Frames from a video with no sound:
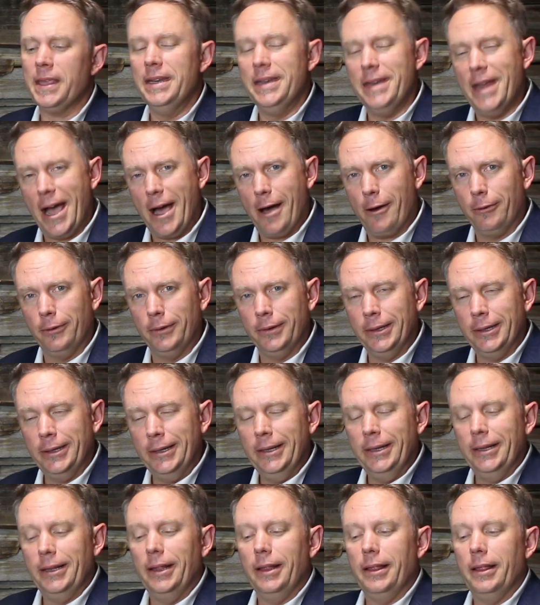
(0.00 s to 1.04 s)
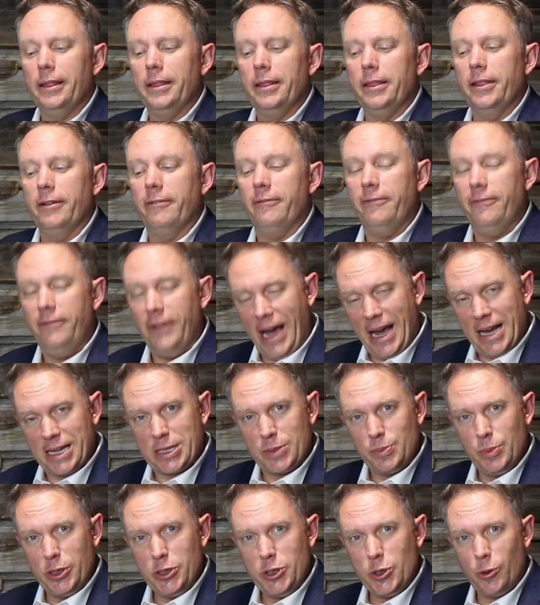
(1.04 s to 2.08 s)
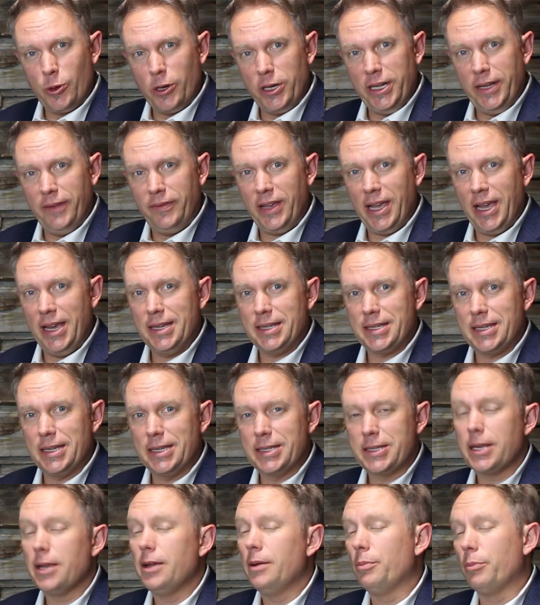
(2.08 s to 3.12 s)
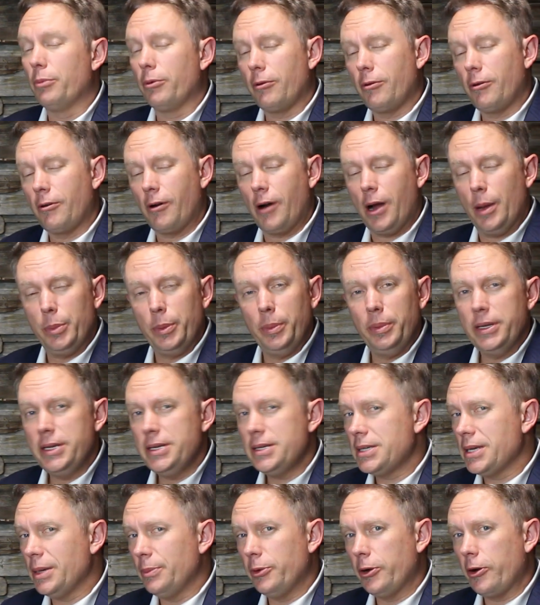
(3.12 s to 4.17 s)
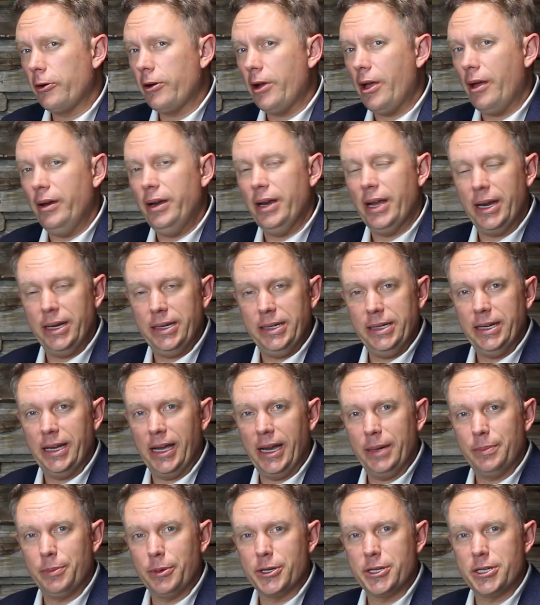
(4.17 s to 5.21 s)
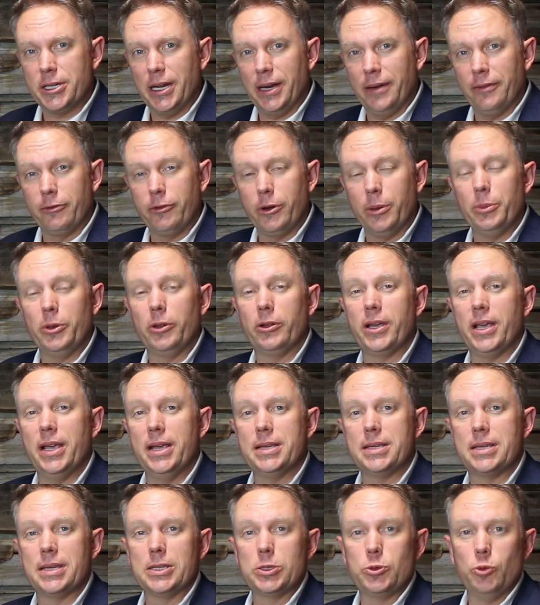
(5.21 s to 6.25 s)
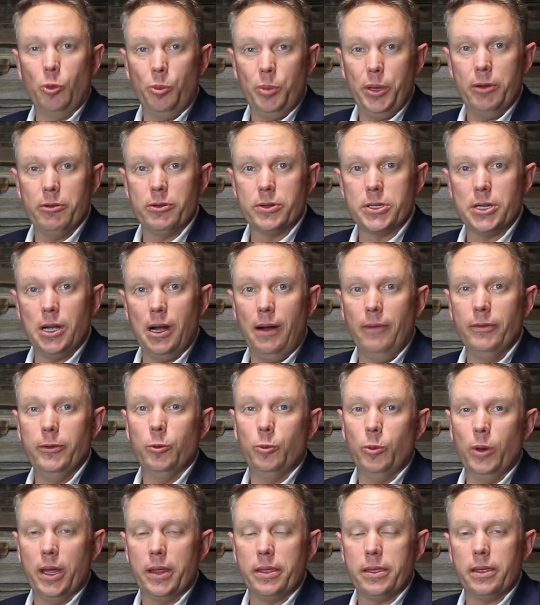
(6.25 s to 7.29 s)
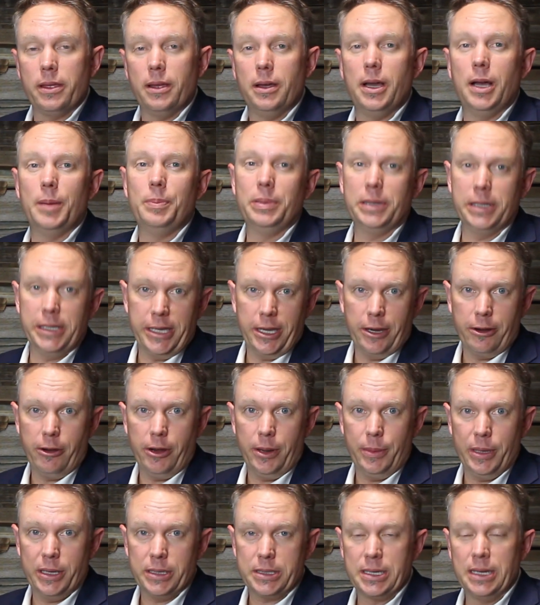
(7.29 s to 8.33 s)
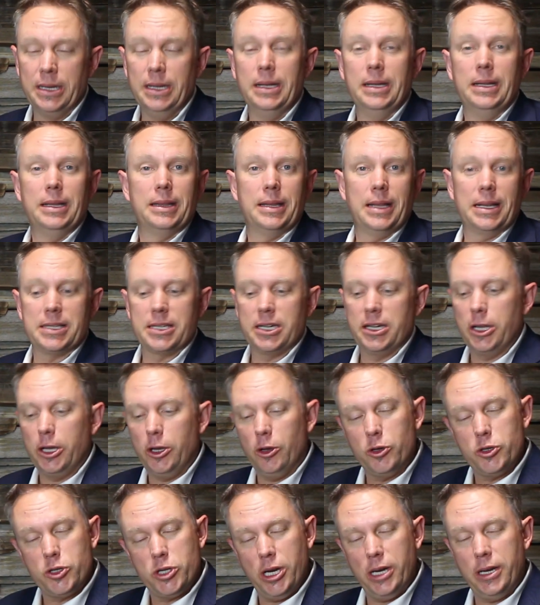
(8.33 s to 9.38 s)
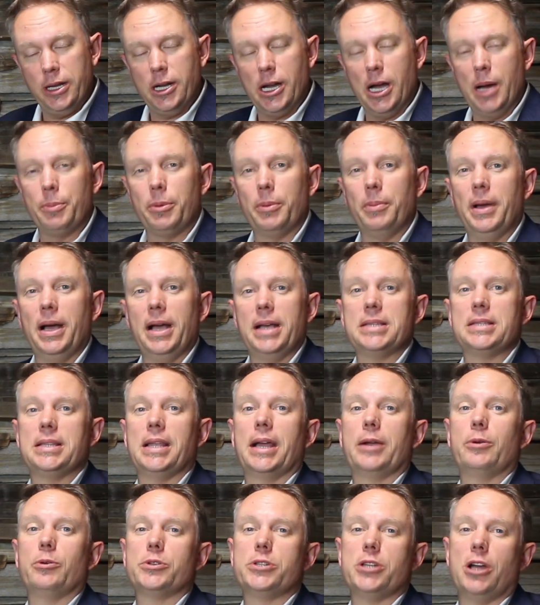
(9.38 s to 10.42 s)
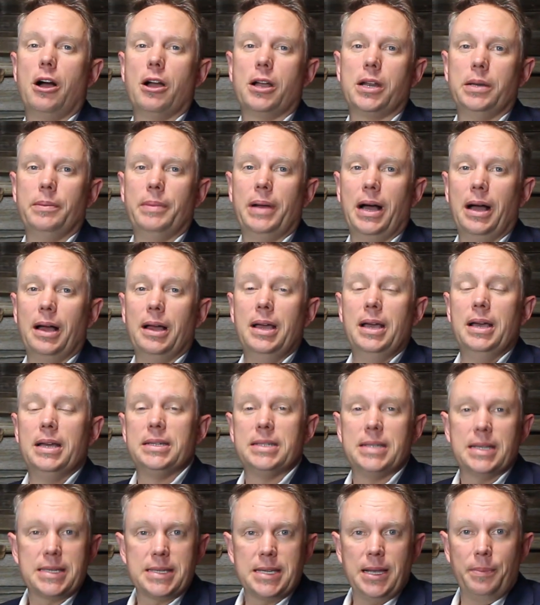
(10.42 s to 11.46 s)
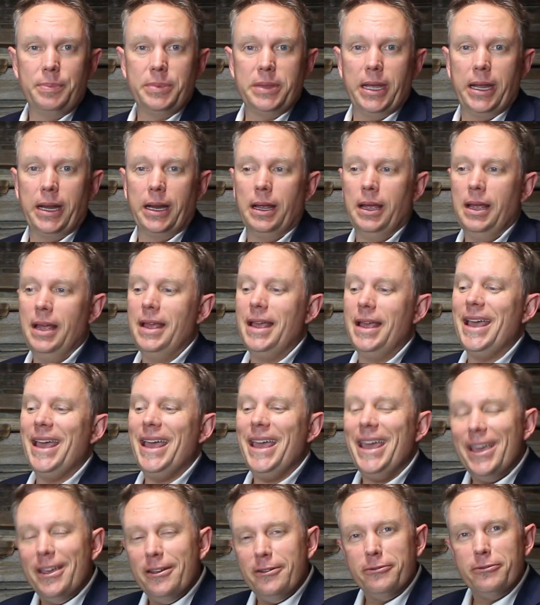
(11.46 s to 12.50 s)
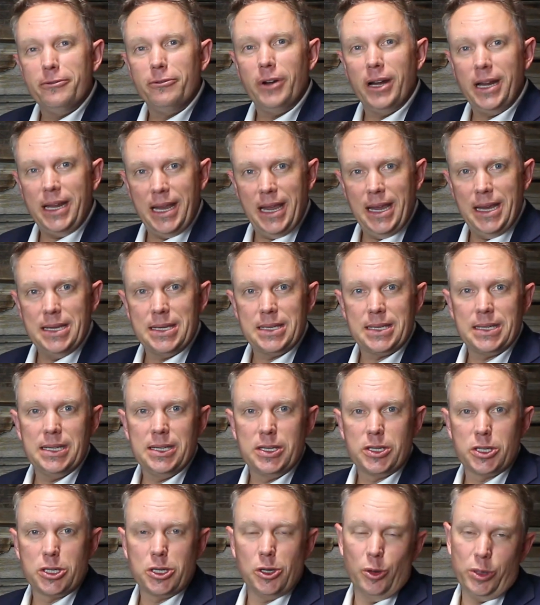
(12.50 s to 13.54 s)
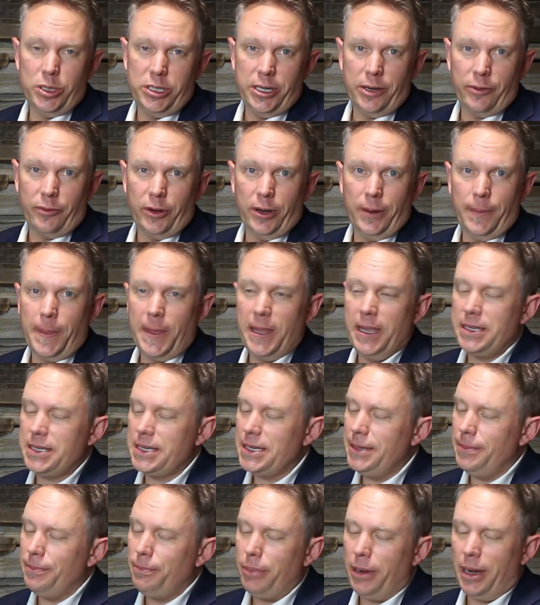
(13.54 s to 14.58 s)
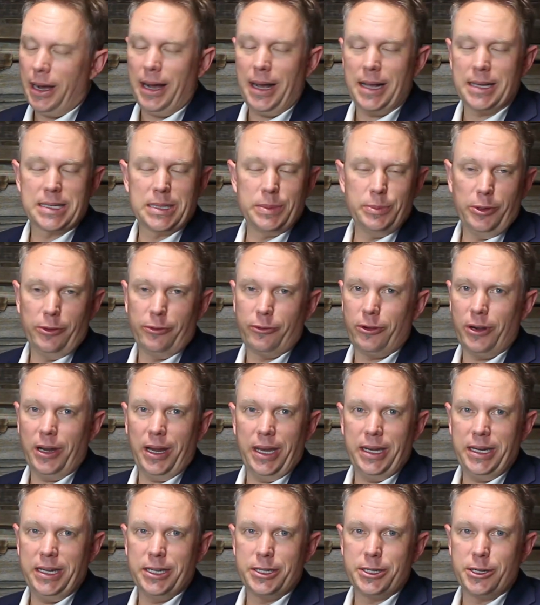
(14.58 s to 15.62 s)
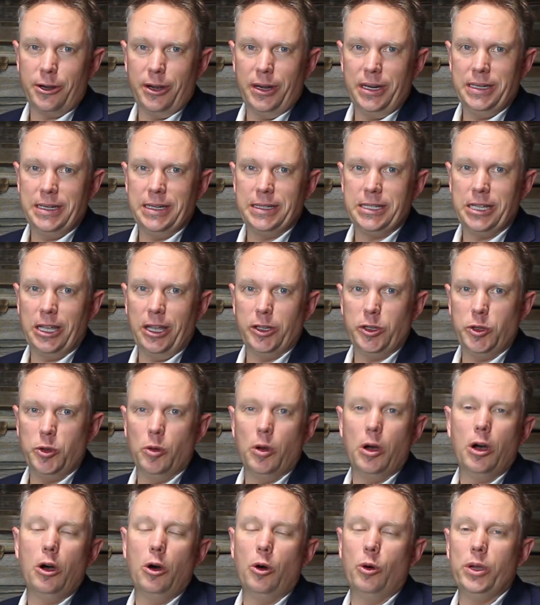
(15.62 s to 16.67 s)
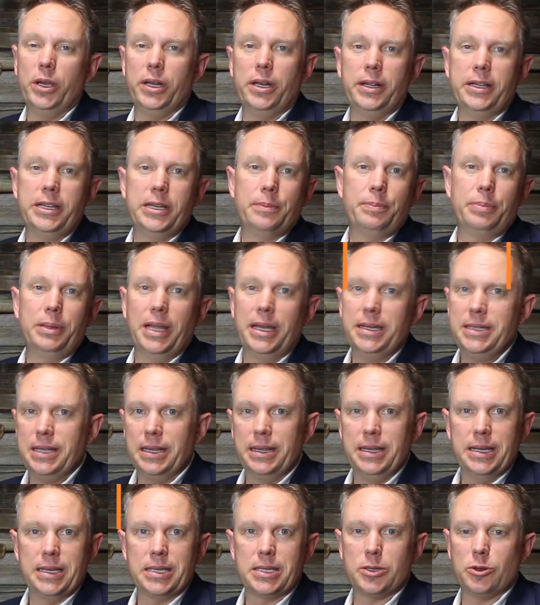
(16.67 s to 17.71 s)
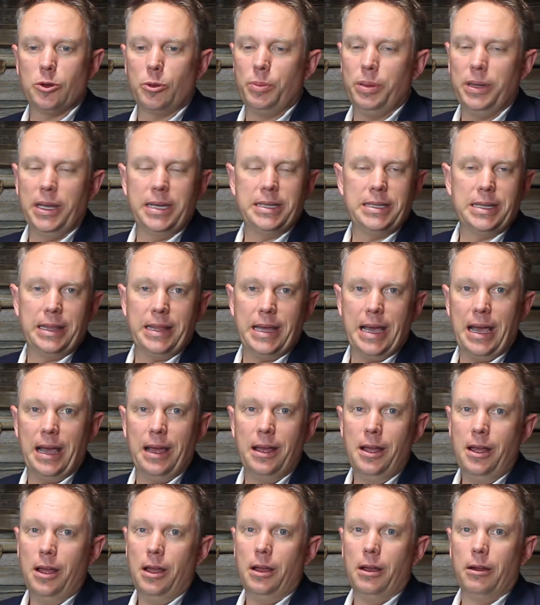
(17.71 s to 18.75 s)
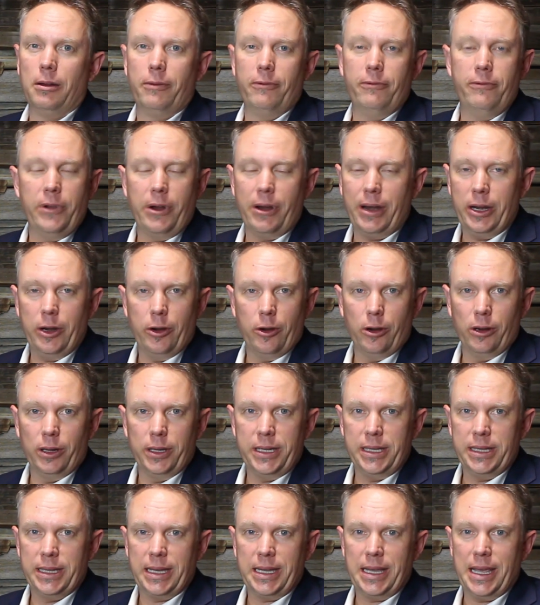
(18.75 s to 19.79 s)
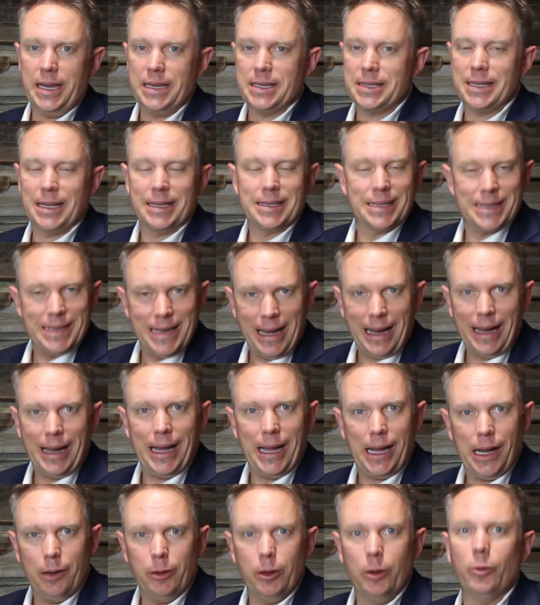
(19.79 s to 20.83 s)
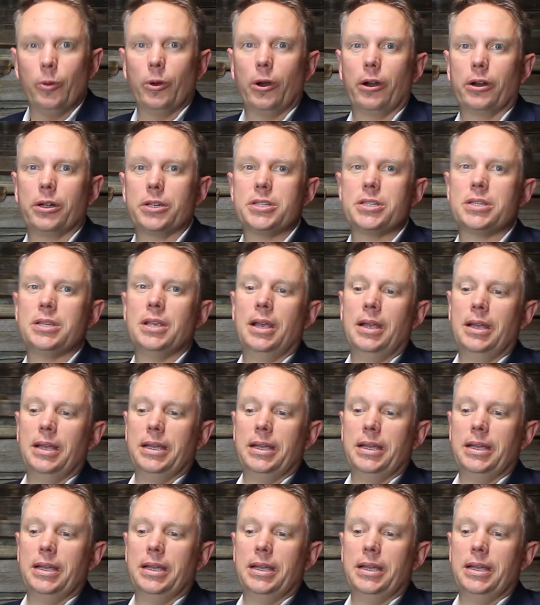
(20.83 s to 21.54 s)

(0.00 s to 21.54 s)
Now, the vast majority of cases, probably somewhere around 99% of criminal cases, will be resolved with a plea agreement. That's a negotiated compromise like we're talking about to something. Every case is so different. It's impossible for any attorney to tell you, oh, it'll get pled to this or pled to that very early in the case. That's not how it works.